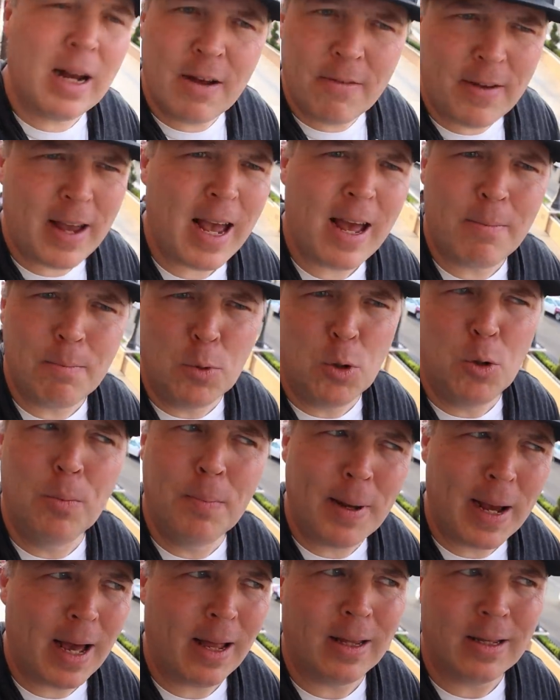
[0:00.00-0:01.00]
I've had Moon
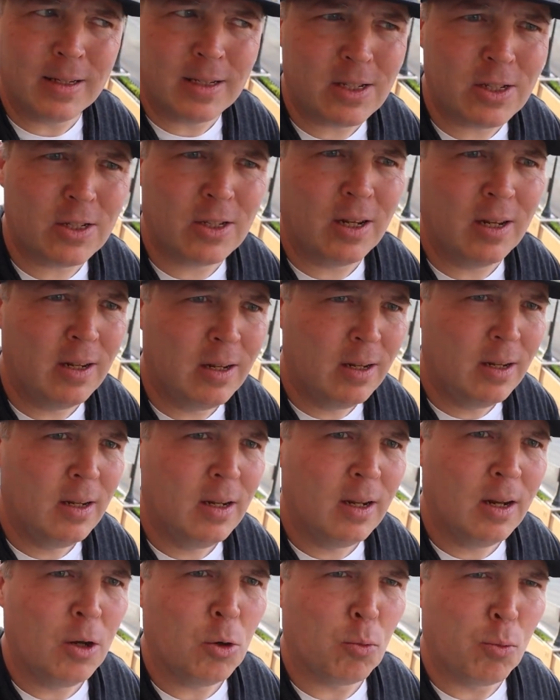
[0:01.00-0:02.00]
Palace
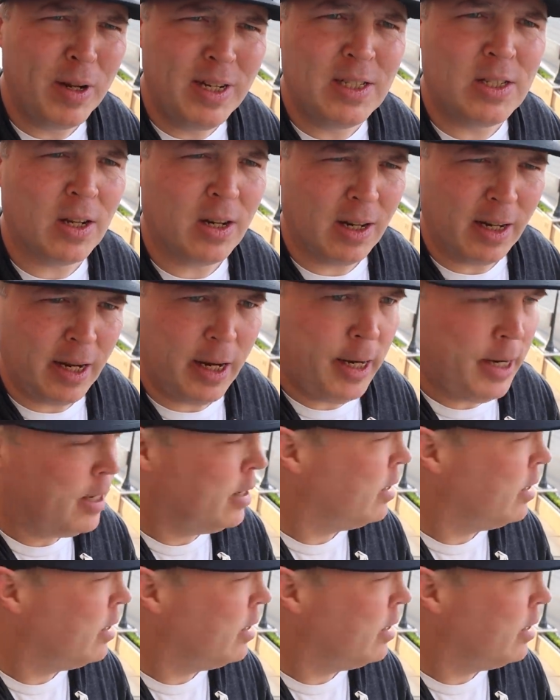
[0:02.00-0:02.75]
recently.